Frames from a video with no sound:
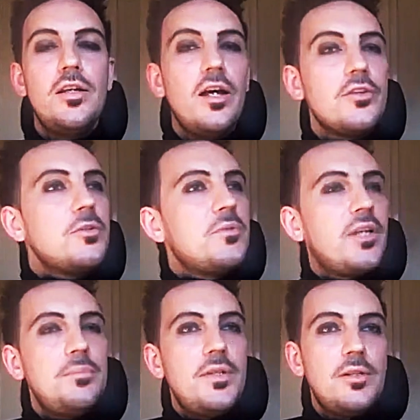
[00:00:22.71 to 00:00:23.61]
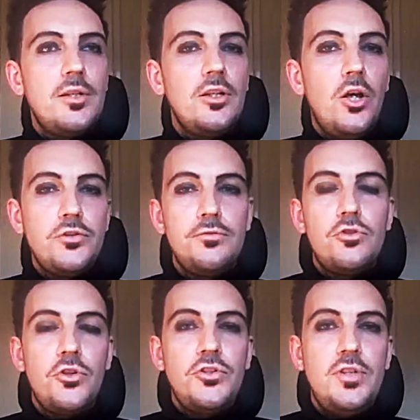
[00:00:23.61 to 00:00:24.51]
Sometimes it's a loss of
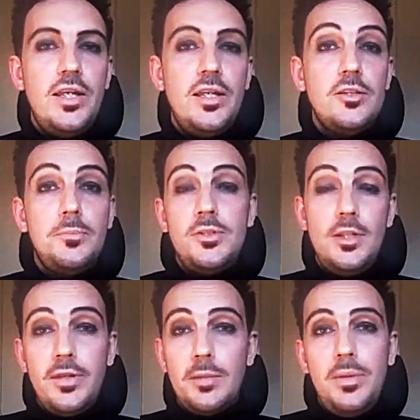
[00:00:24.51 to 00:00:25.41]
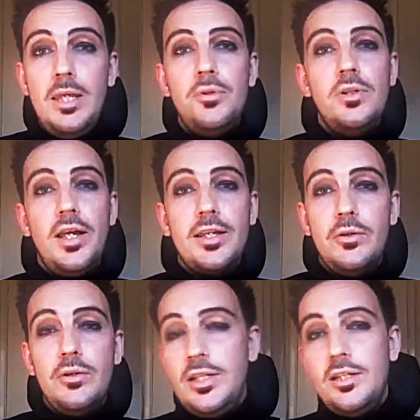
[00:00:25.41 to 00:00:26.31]
trust in specific people, like our
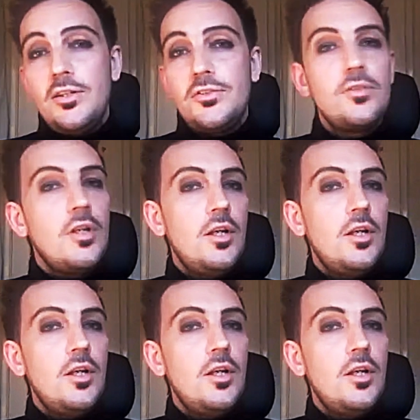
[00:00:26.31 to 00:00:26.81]
leaders.